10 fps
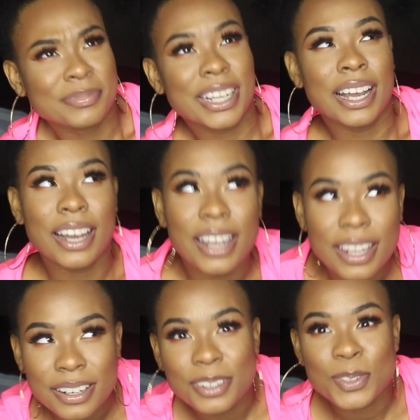
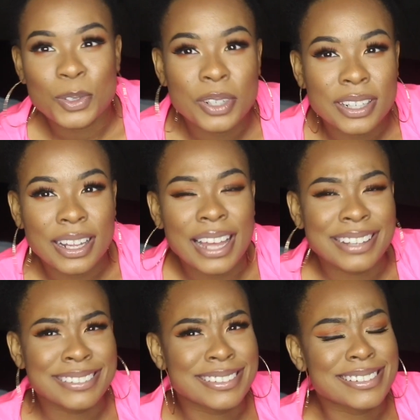kind of, sort of
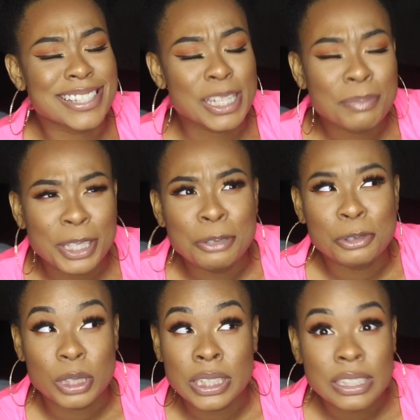like something you
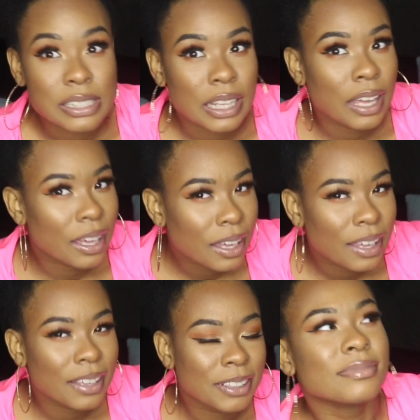shouldn't
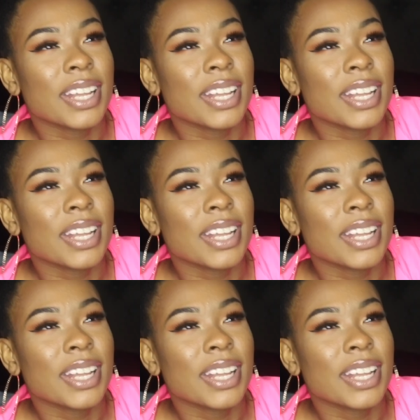say.